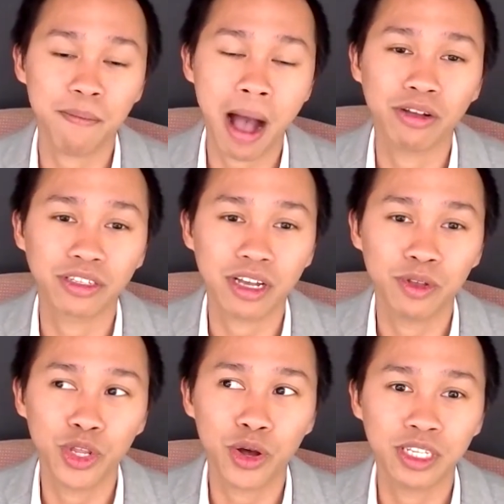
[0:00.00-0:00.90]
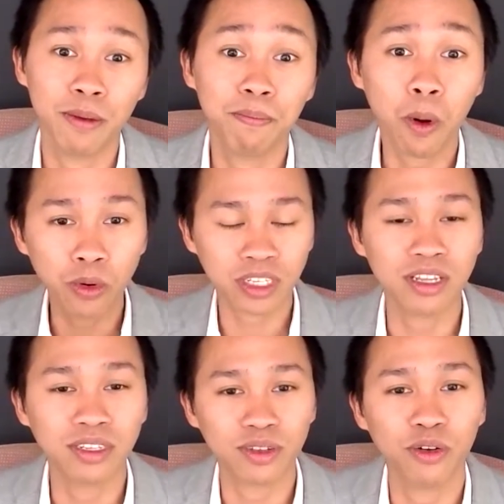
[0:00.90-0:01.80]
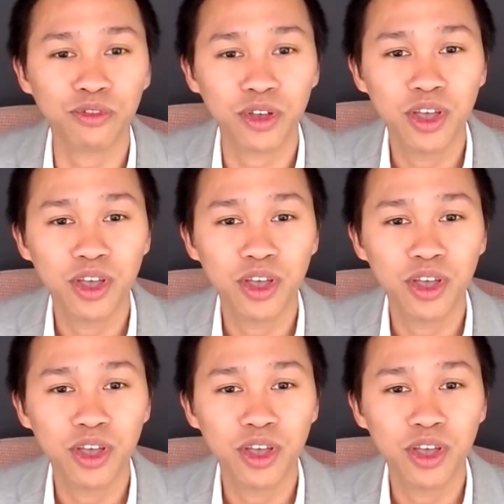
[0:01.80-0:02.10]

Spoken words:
about, the importance of,